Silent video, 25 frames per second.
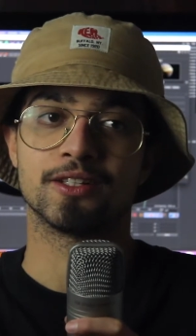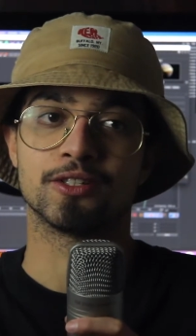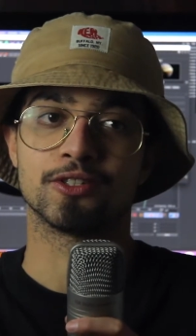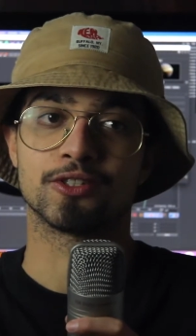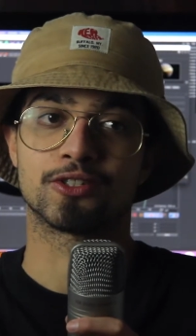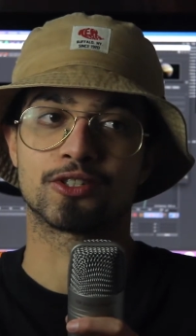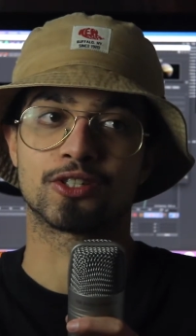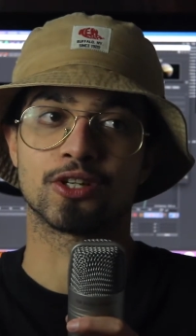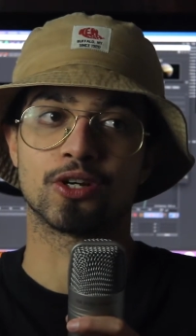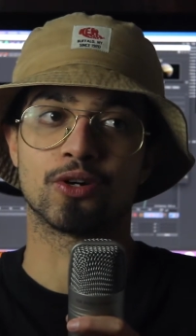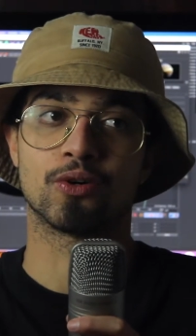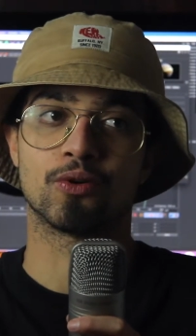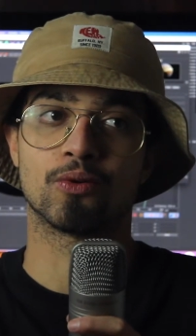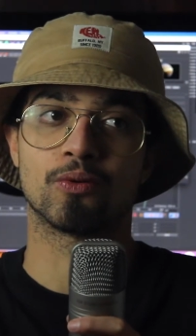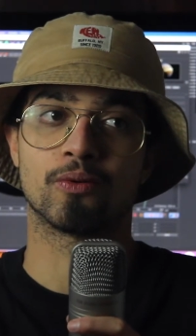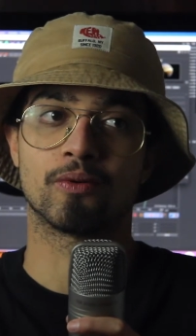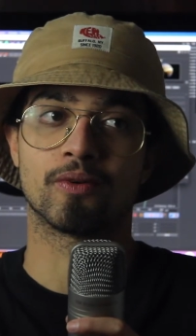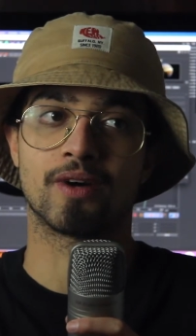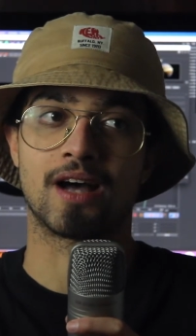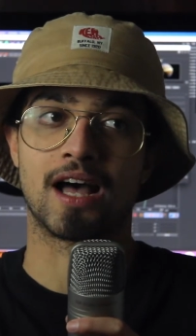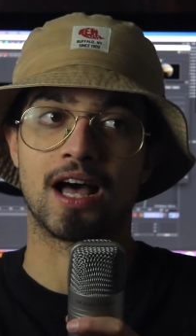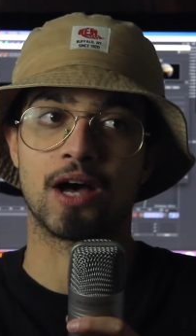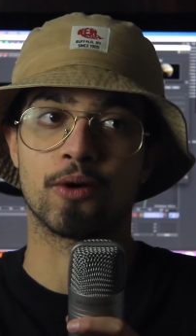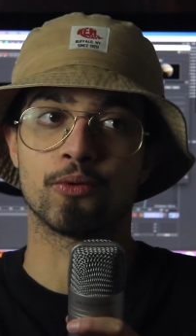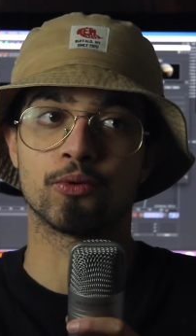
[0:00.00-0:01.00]

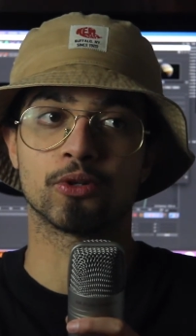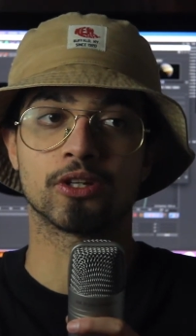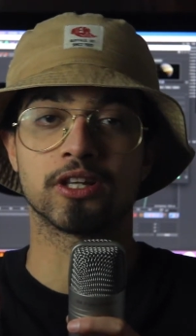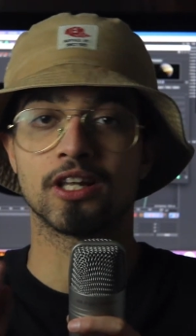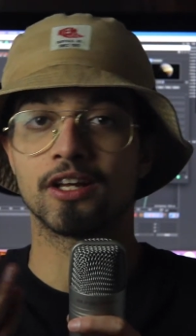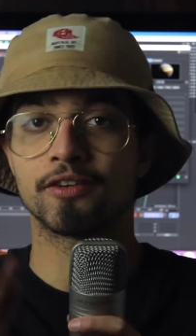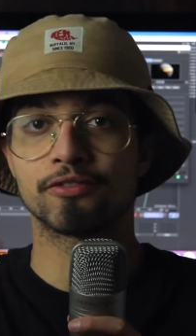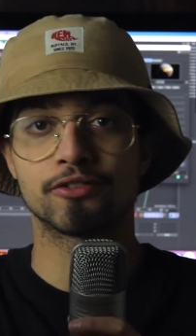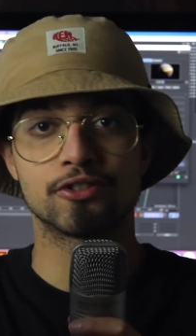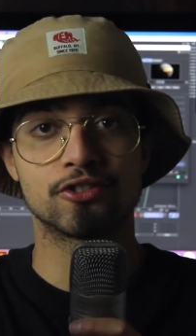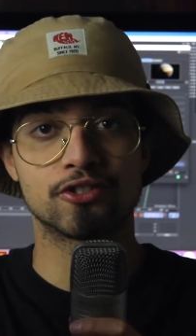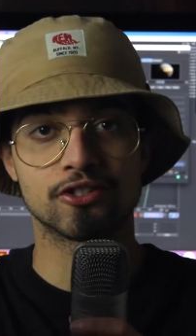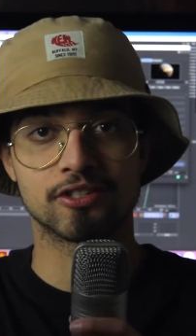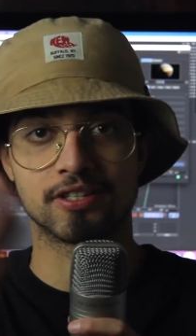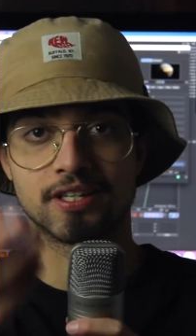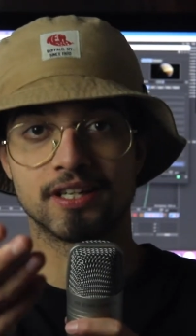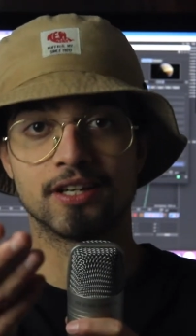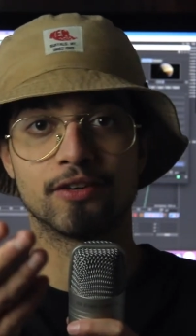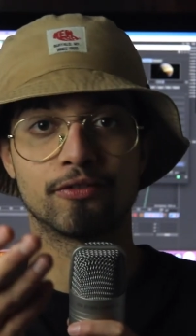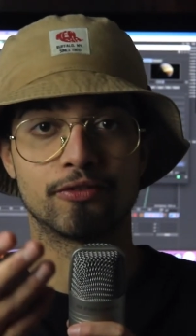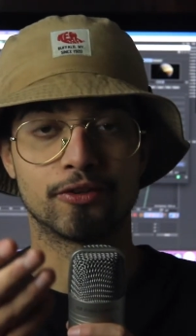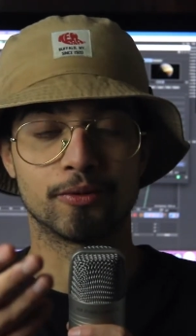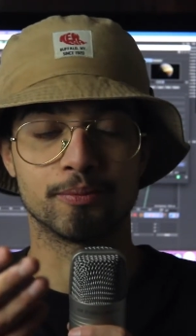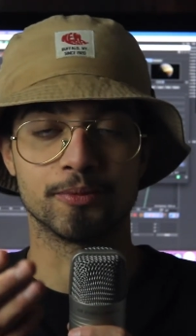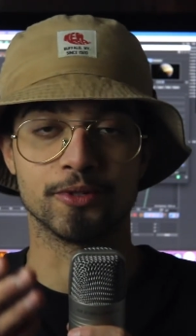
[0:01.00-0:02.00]
So I would love to just
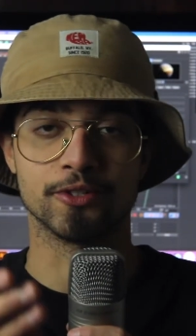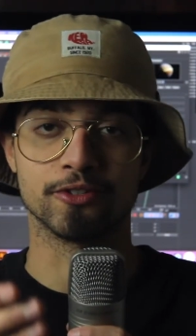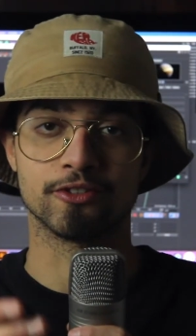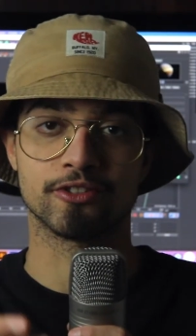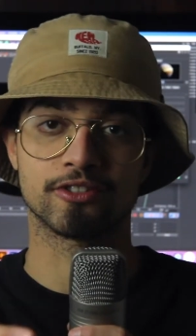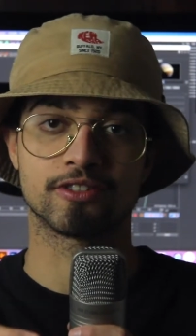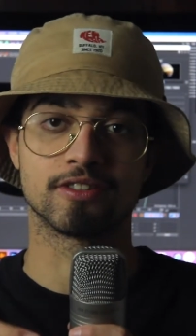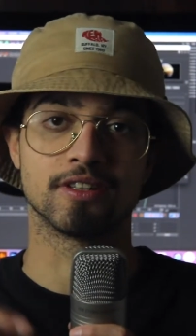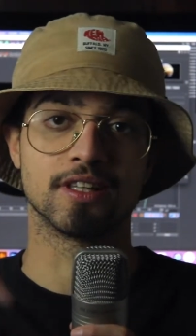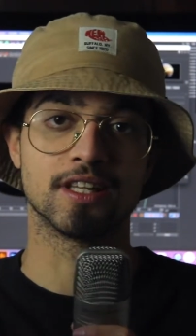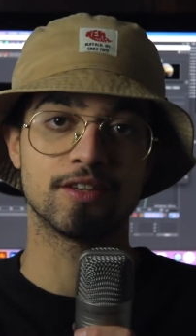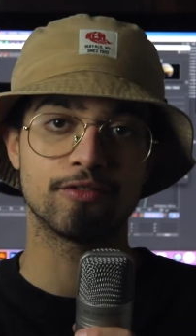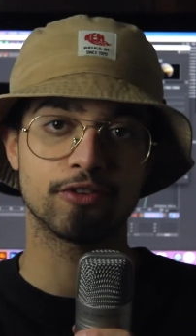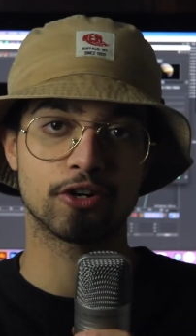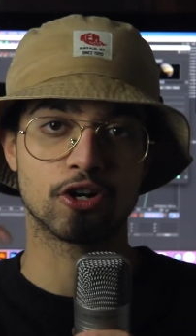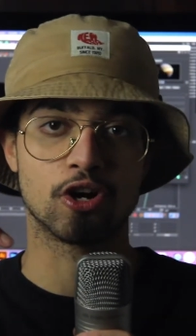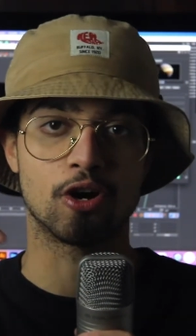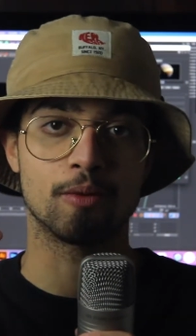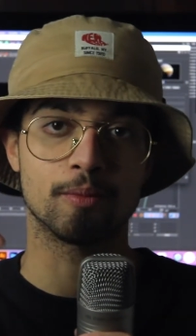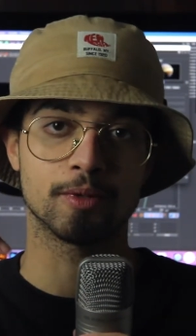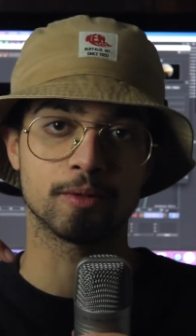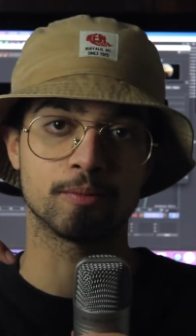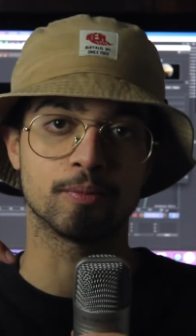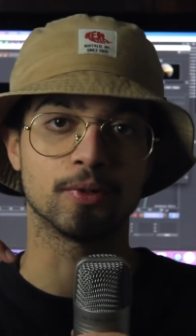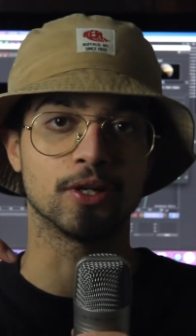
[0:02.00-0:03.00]
hear from you. Just leave a
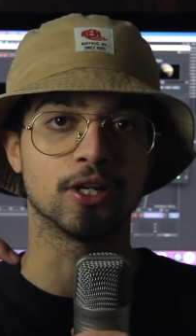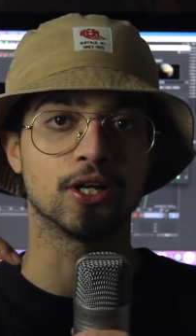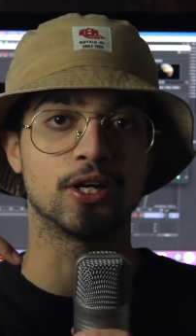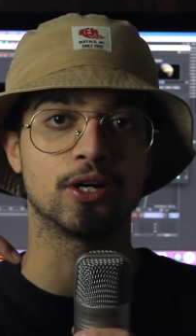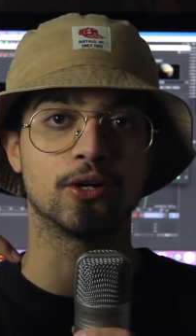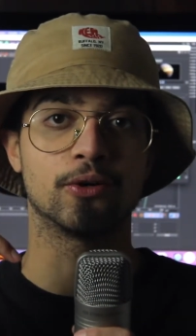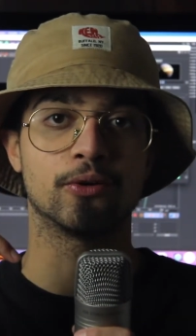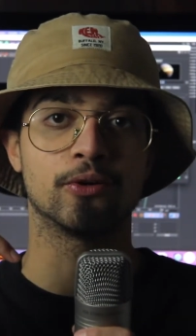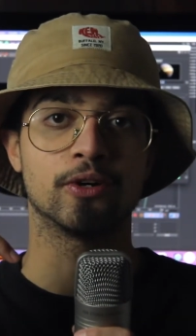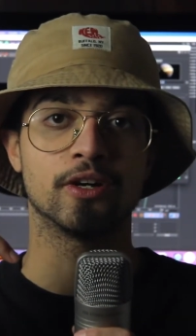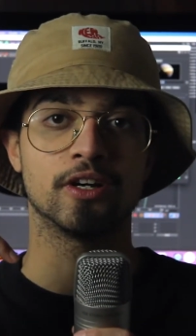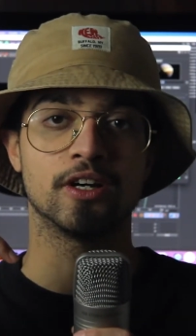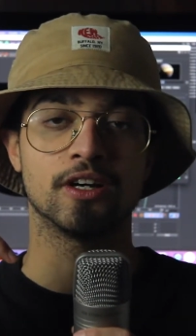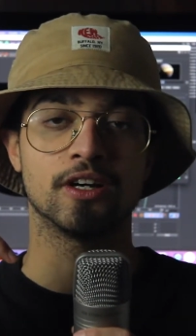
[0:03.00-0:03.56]
comment below